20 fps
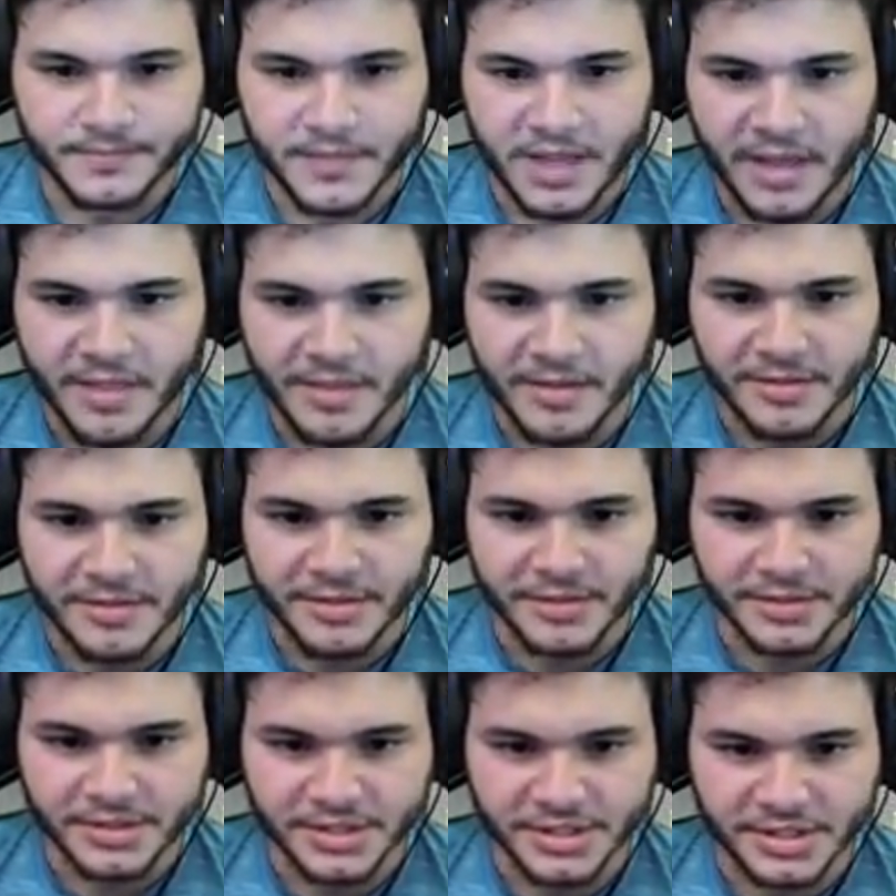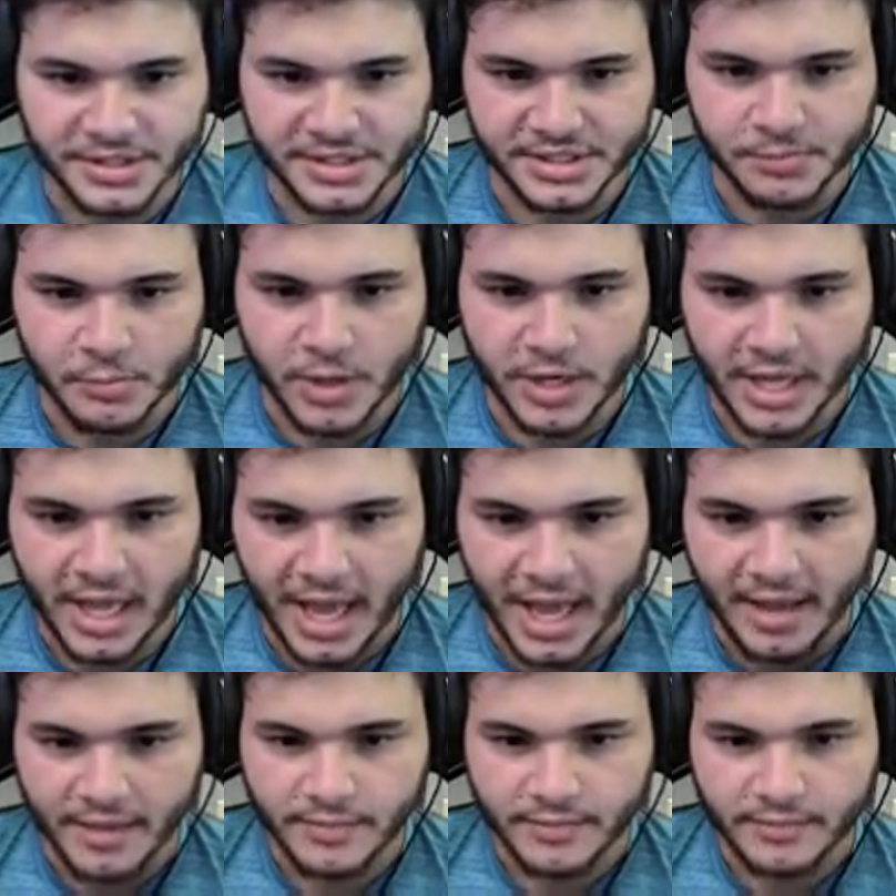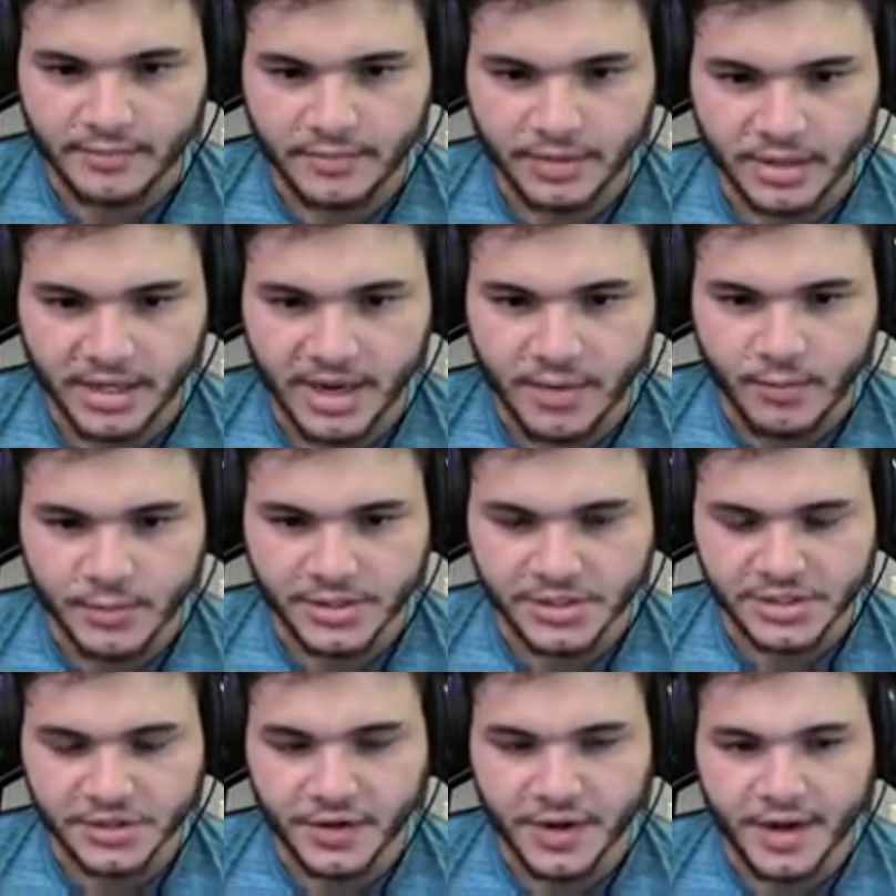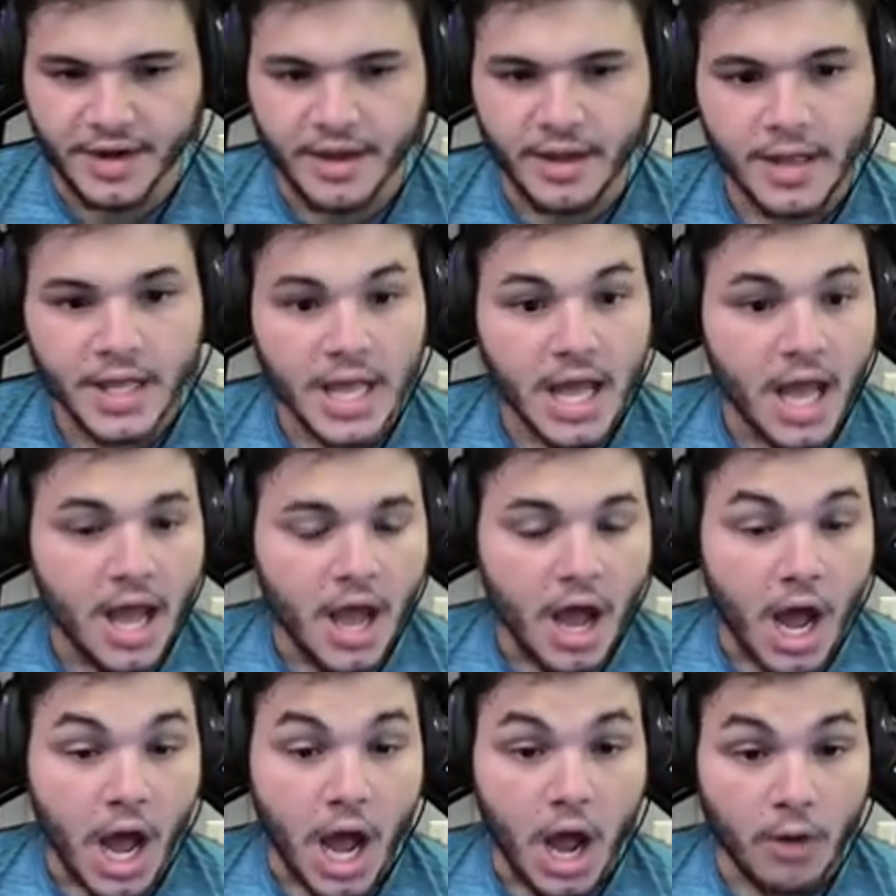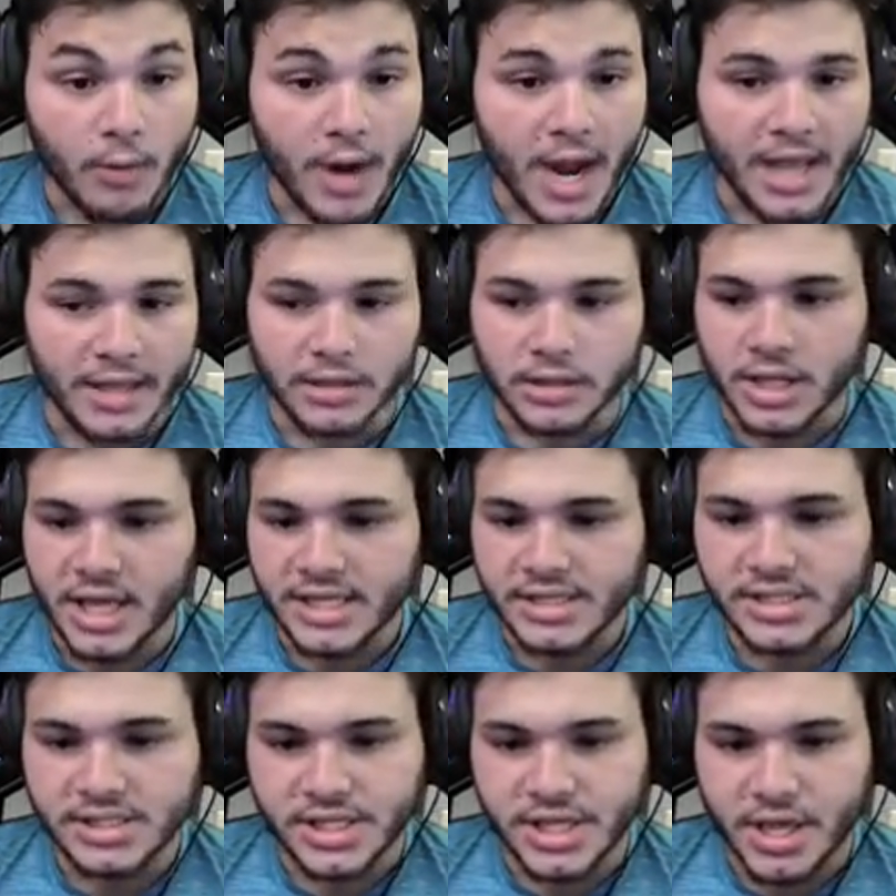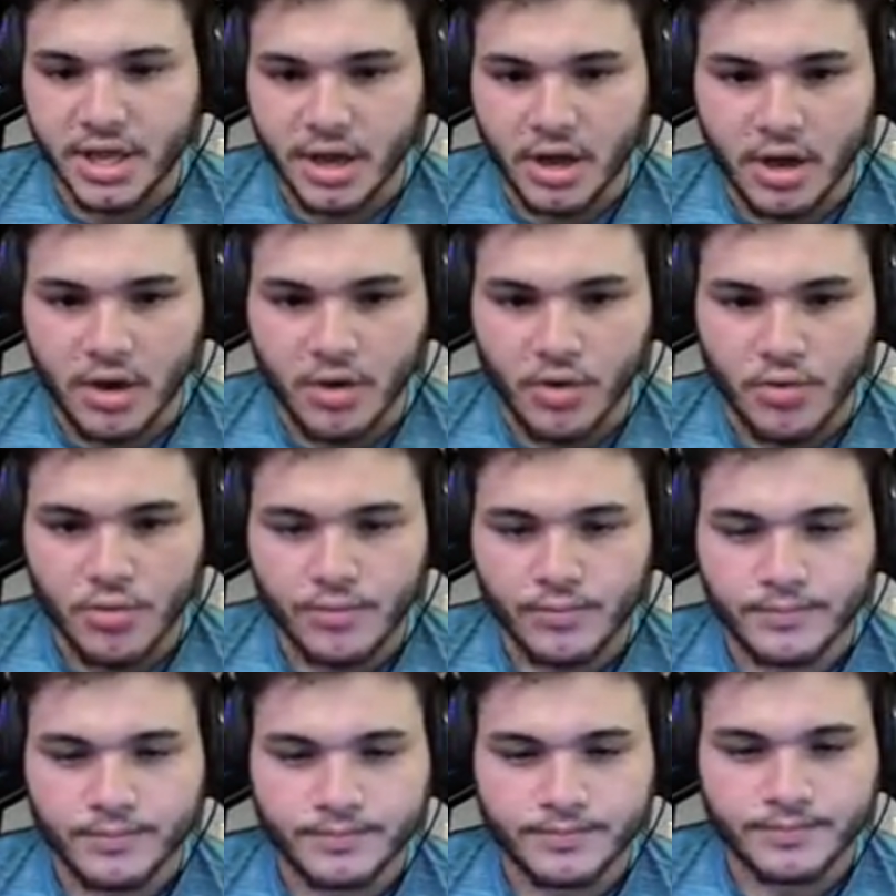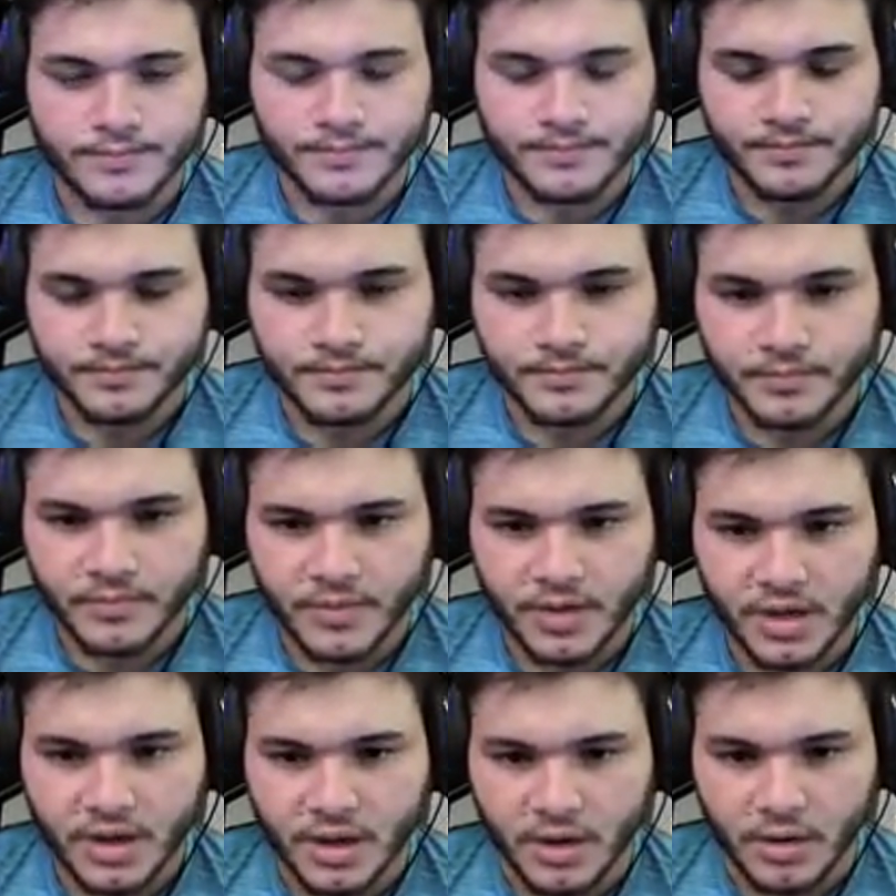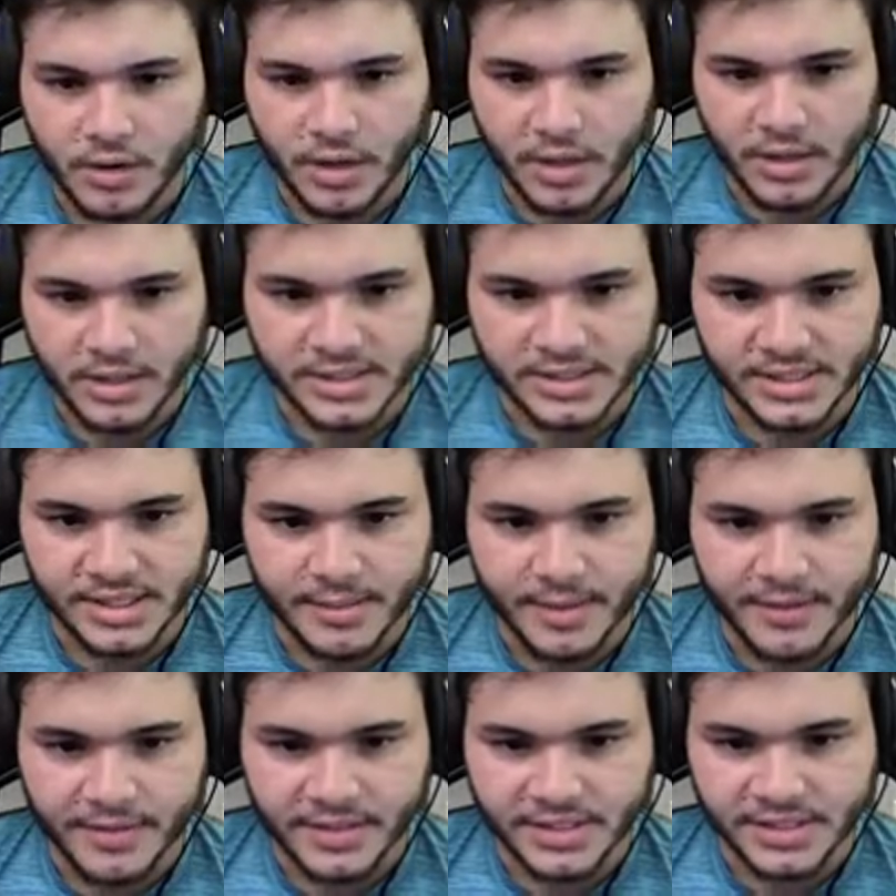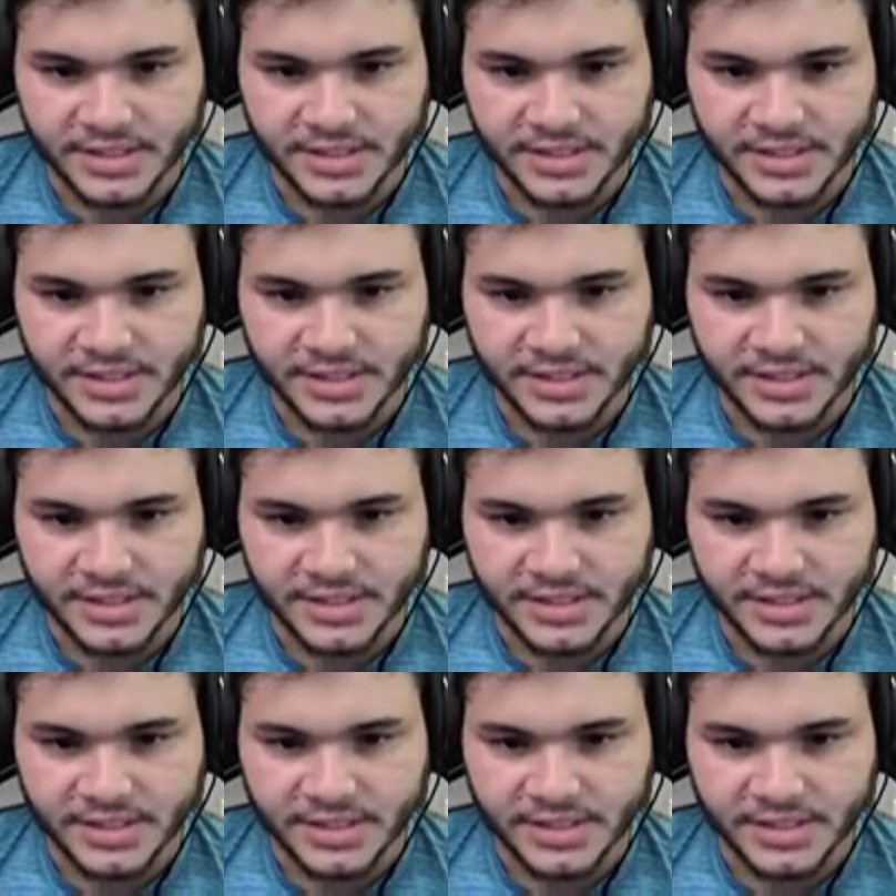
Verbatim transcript: And then there's just this one guy looking at one screen. All right, let's go. Here, hold on. Let's see about this.